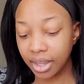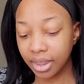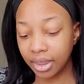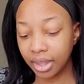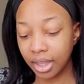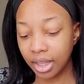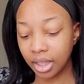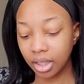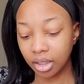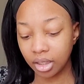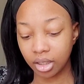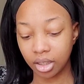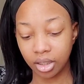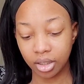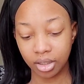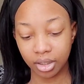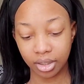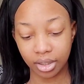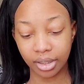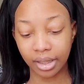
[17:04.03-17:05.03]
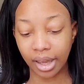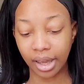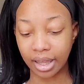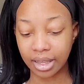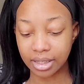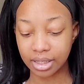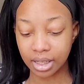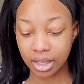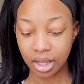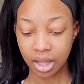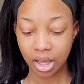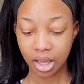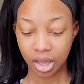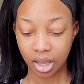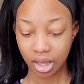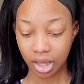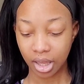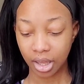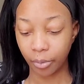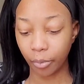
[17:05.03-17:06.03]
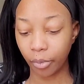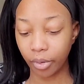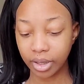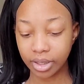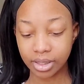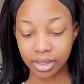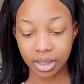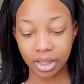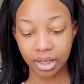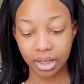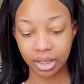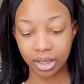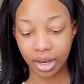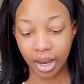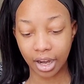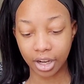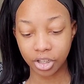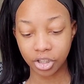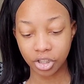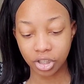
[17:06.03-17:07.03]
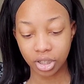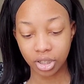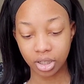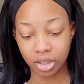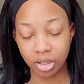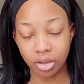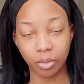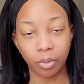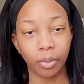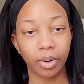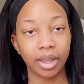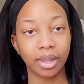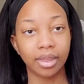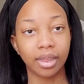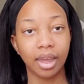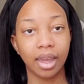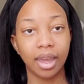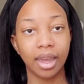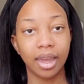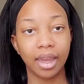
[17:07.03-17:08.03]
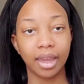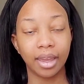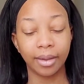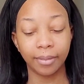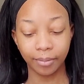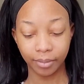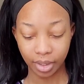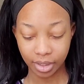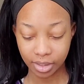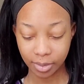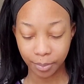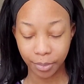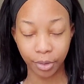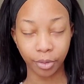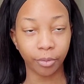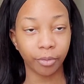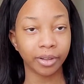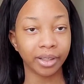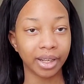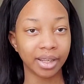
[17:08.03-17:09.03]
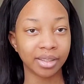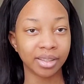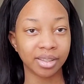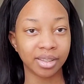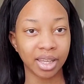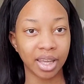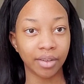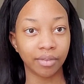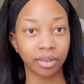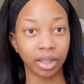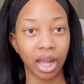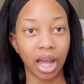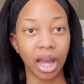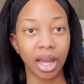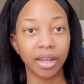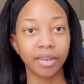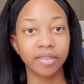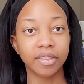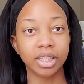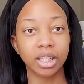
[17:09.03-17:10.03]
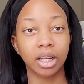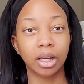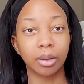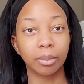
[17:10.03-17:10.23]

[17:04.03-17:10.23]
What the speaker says: think. Yes, it was in connection with It's a Beautiful Day to Save Lives